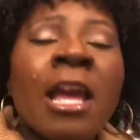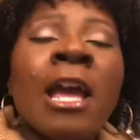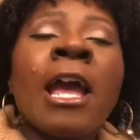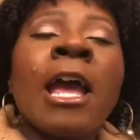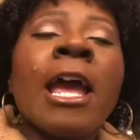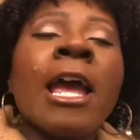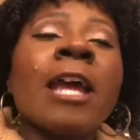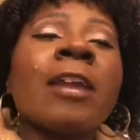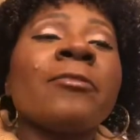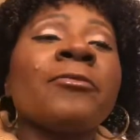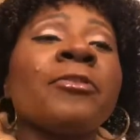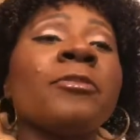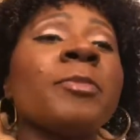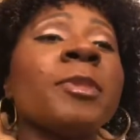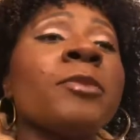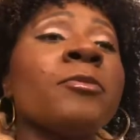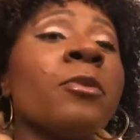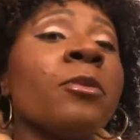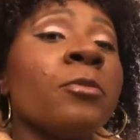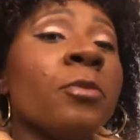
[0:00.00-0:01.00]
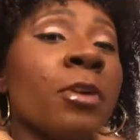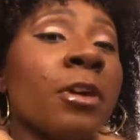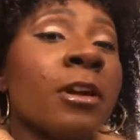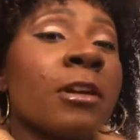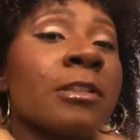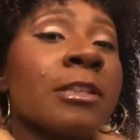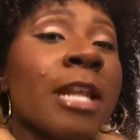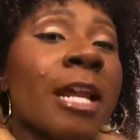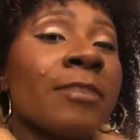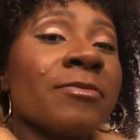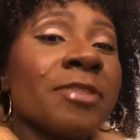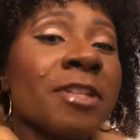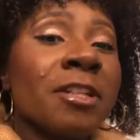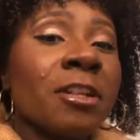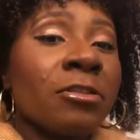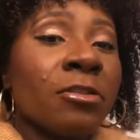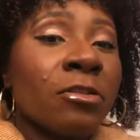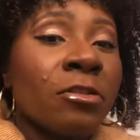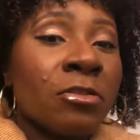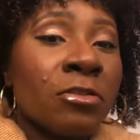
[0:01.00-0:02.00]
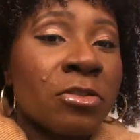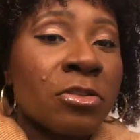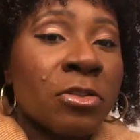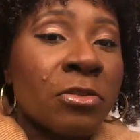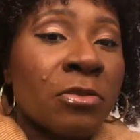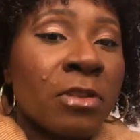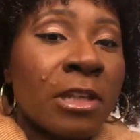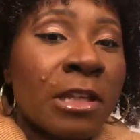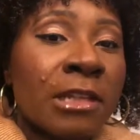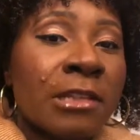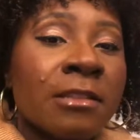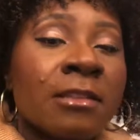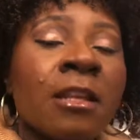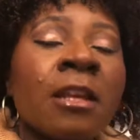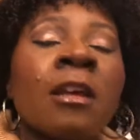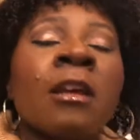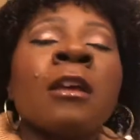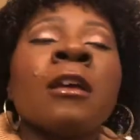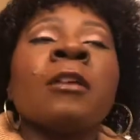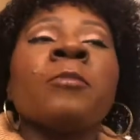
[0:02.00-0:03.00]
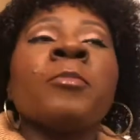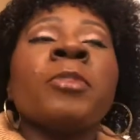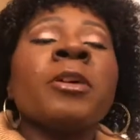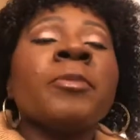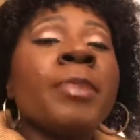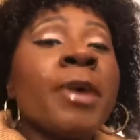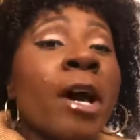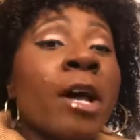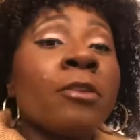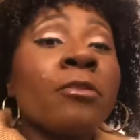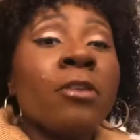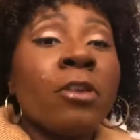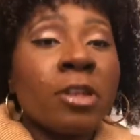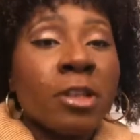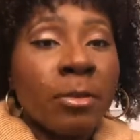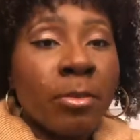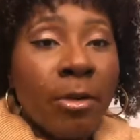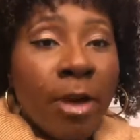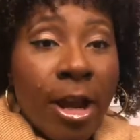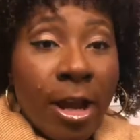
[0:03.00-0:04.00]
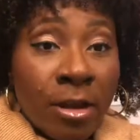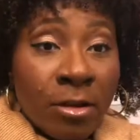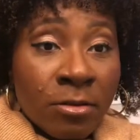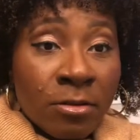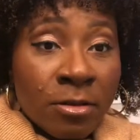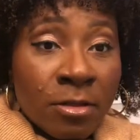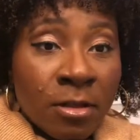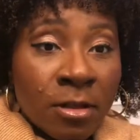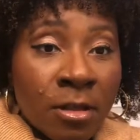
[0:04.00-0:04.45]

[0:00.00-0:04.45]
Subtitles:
And for me, what works, and I've seen other girls do this, put powder on your brows.